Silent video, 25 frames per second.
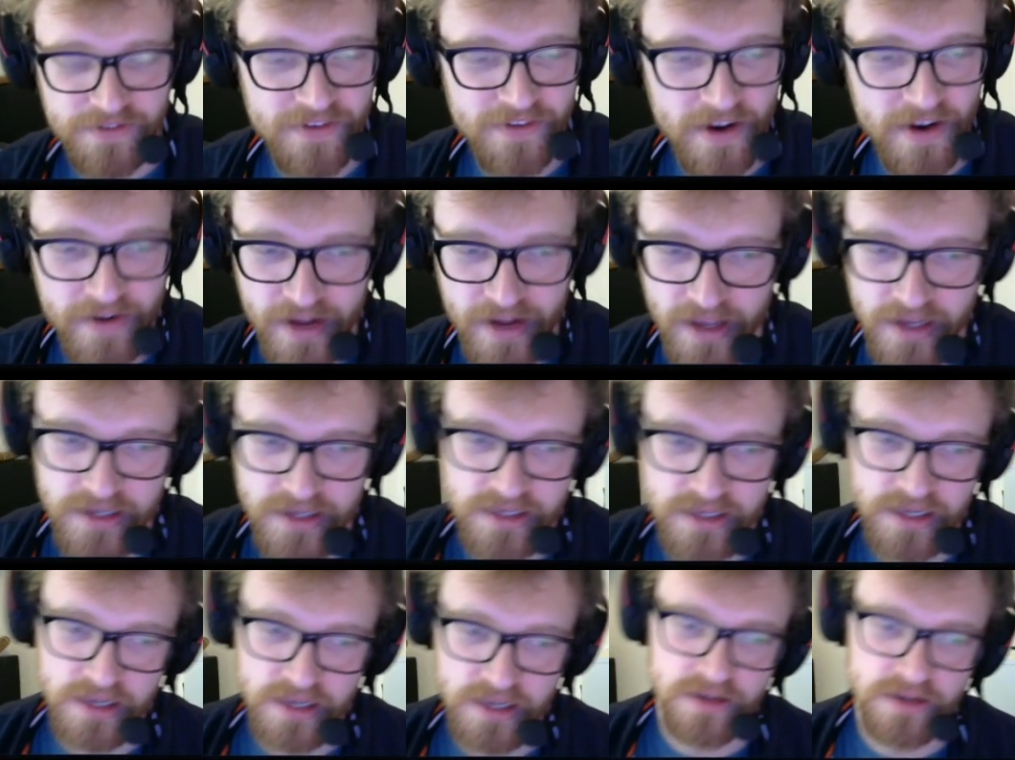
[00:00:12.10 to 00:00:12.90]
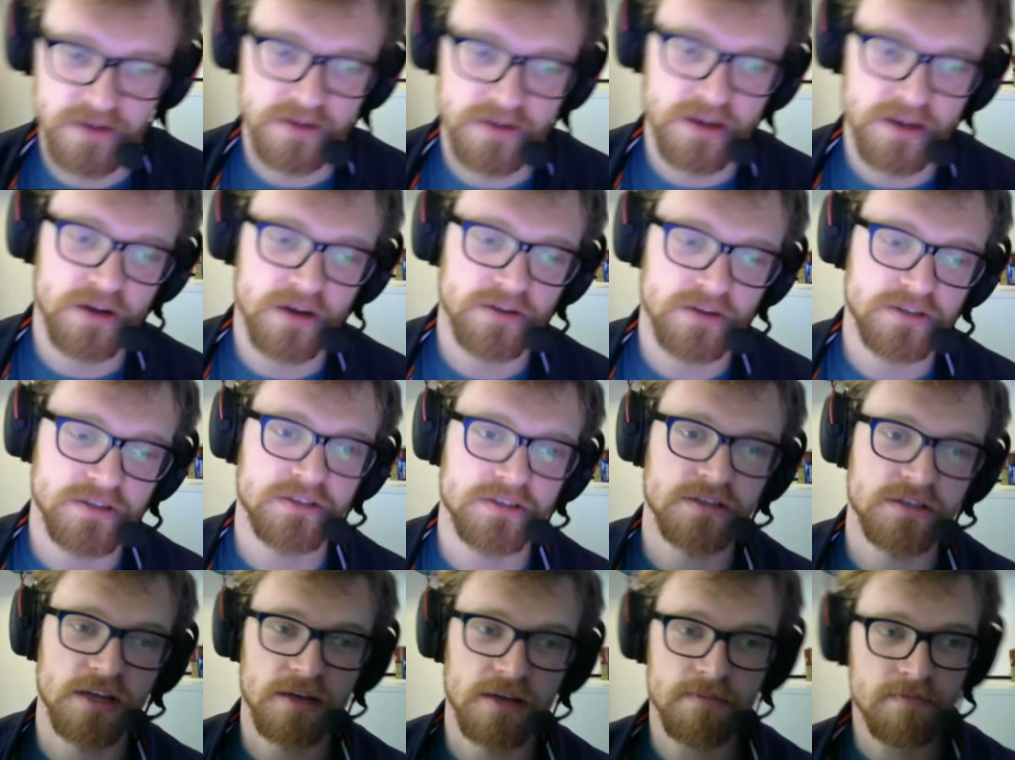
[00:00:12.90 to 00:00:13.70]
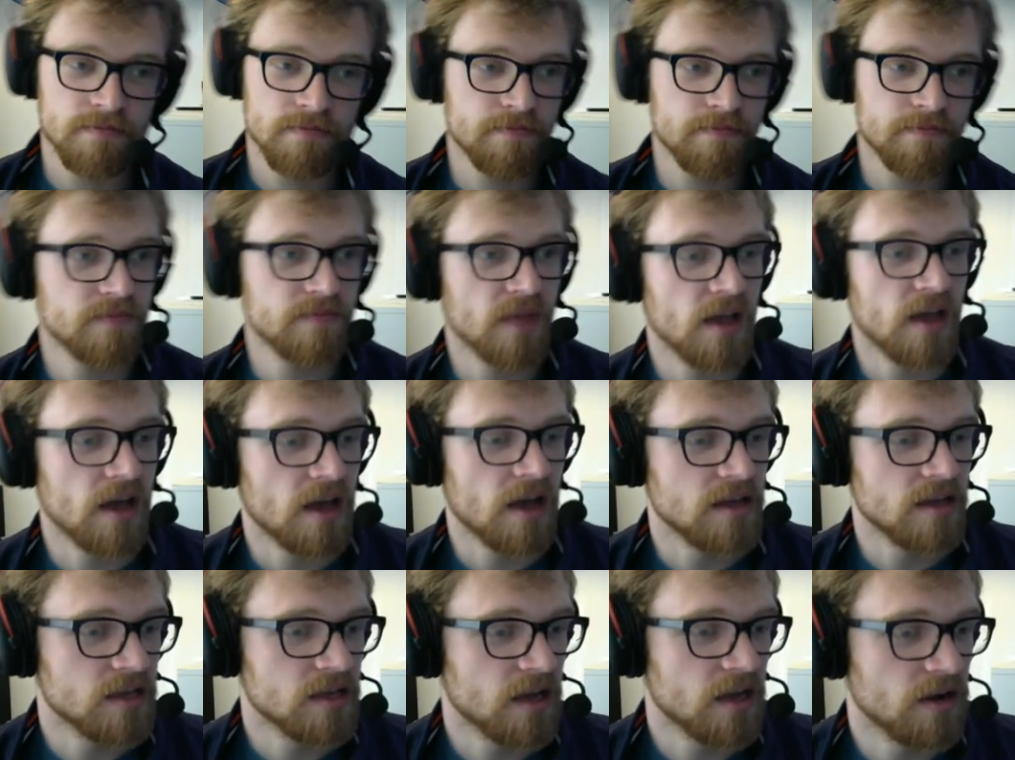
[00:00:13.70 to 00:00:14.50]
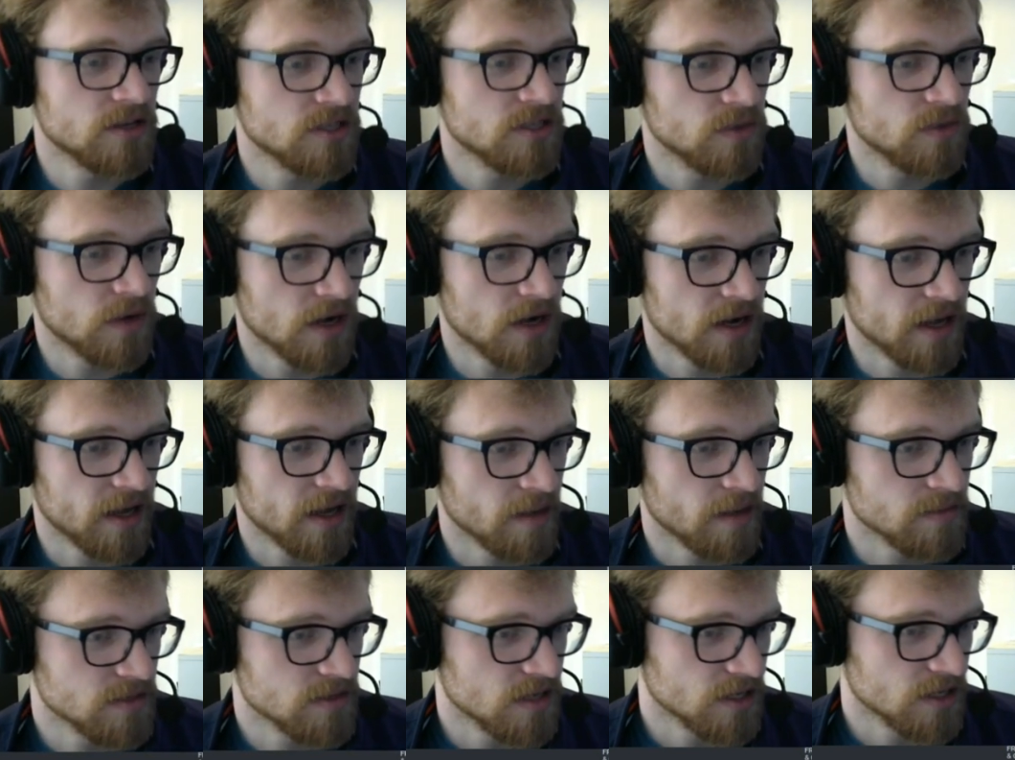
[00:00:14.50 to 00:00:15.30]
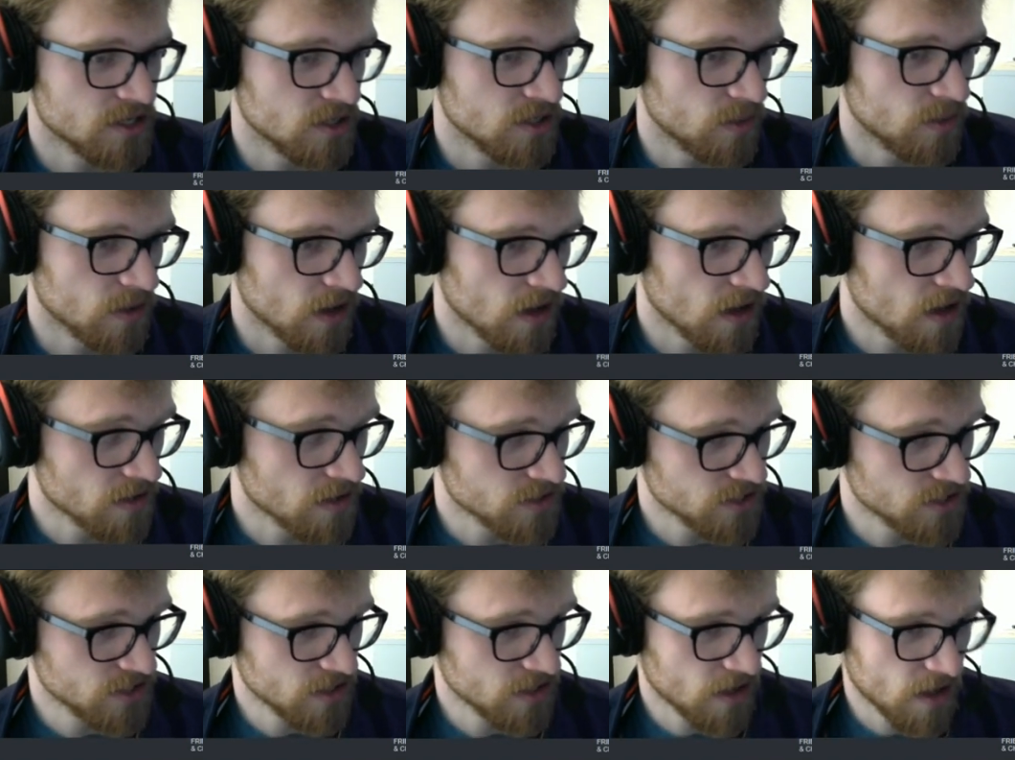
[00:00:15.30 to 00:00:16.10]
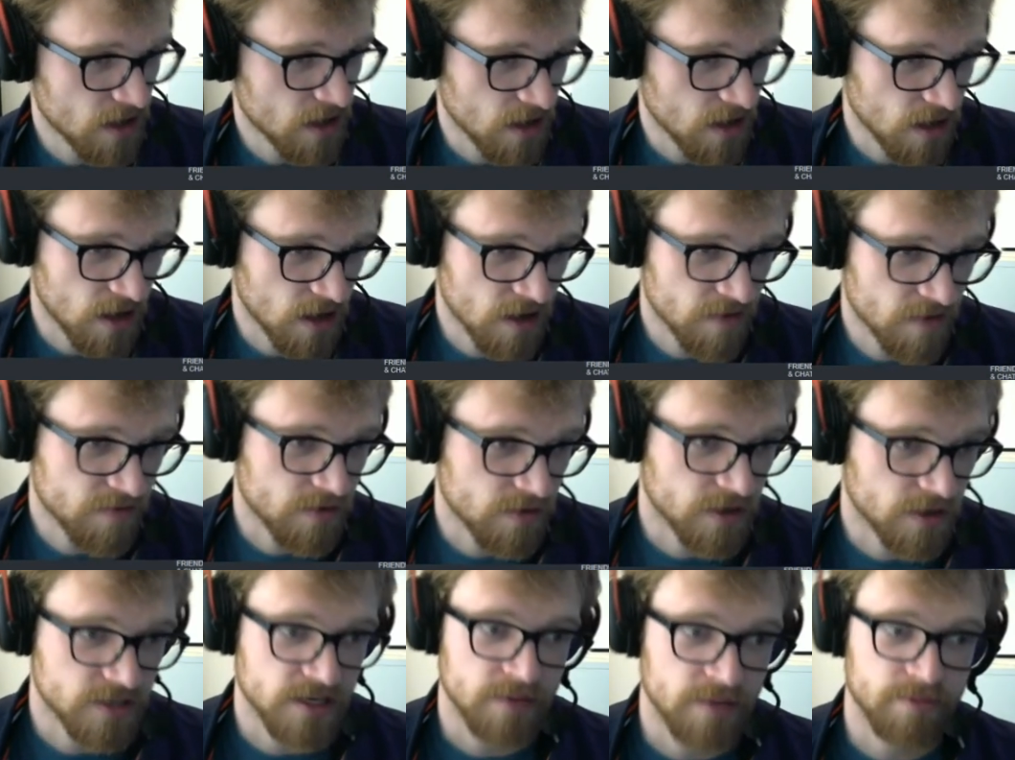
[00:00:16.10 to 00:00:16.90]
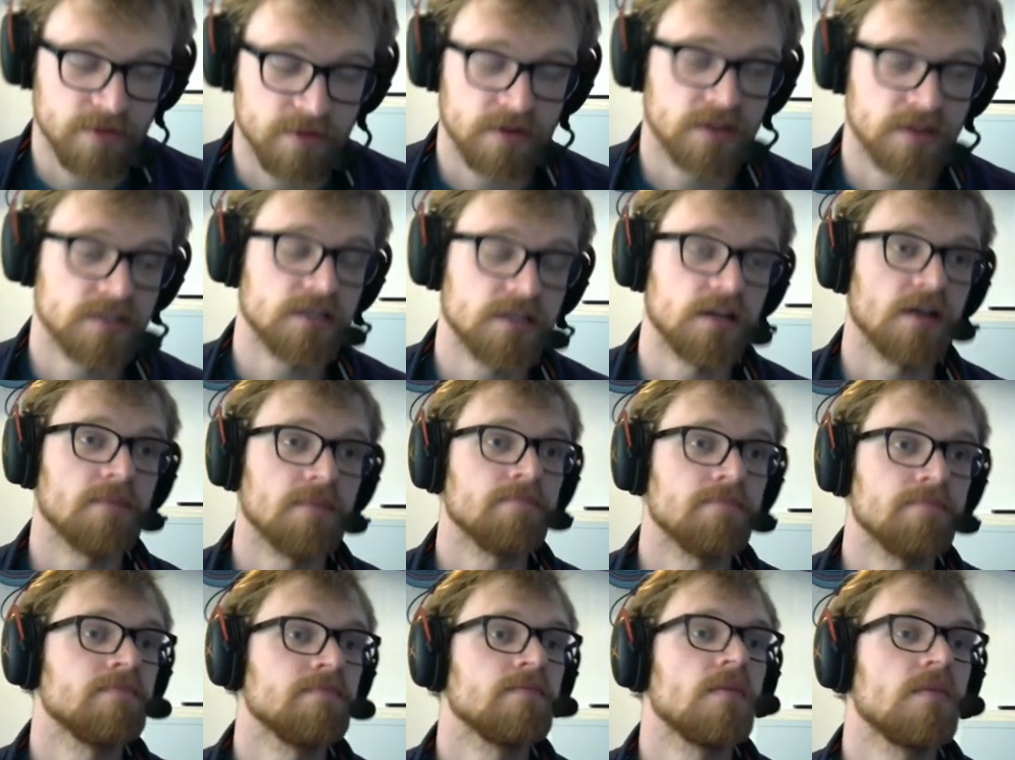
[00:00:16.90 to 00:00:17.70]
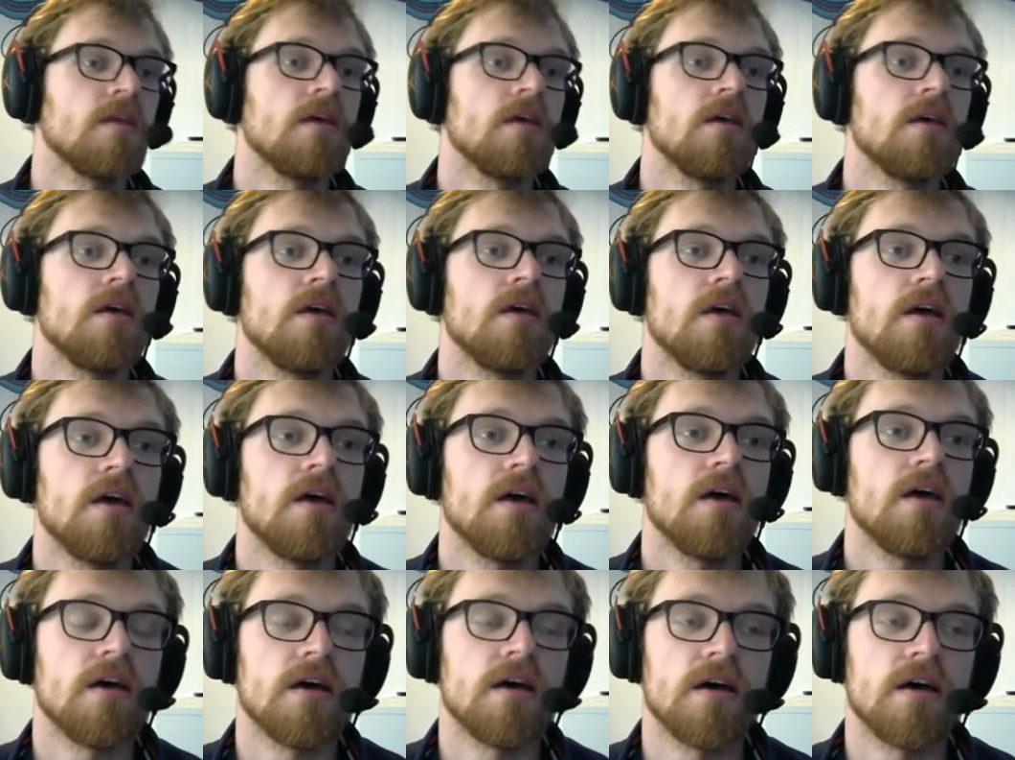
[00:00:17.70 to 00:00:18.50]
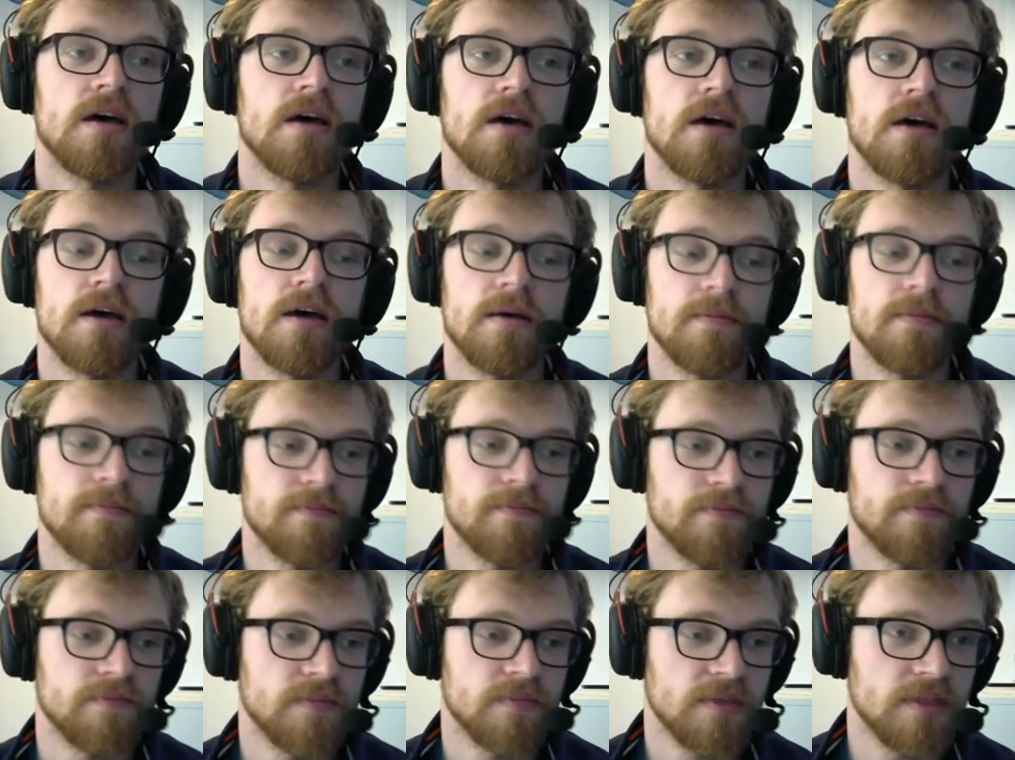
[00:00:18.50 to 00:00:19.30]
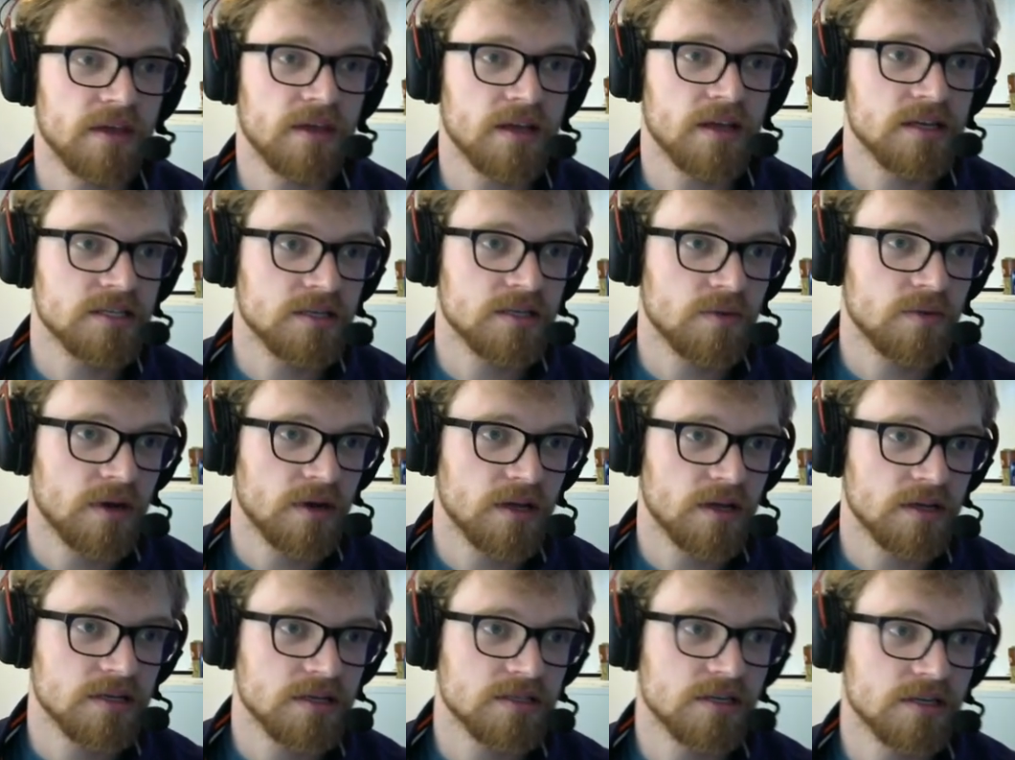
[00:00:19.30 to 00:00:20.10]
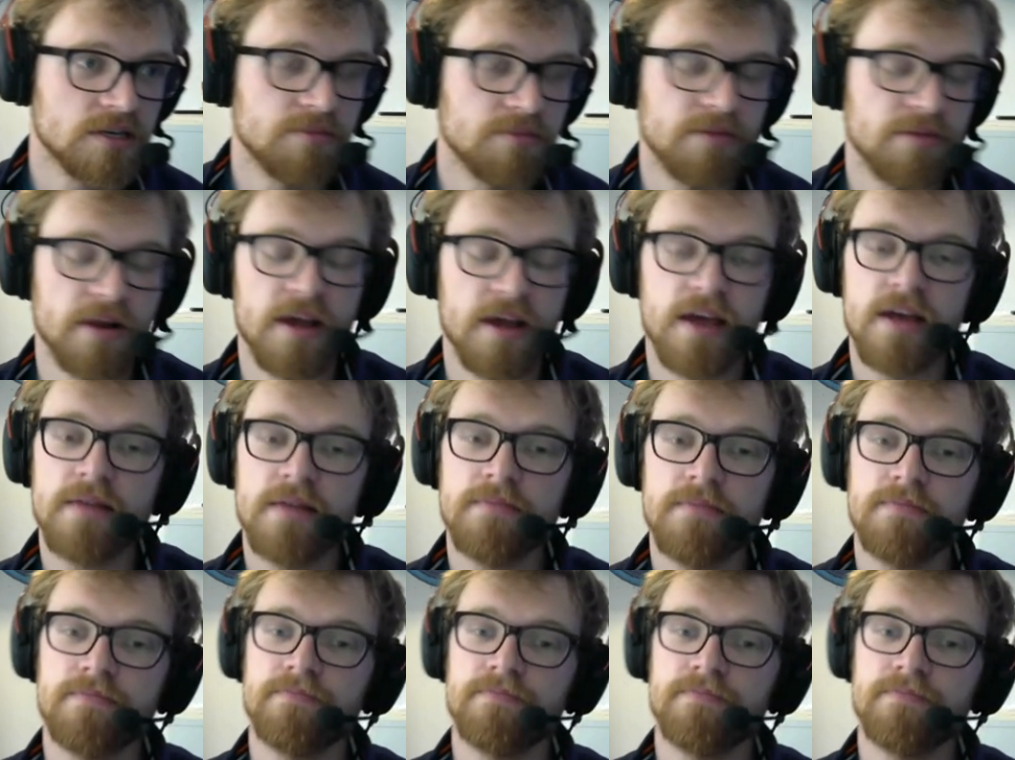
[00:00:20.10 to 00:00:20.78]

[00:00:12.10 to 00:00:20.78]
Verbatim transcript: very easy. You go to Steam and you go to one of the games that you want to launch, uh, for example Attila. Um, the thing is, when I start playing it,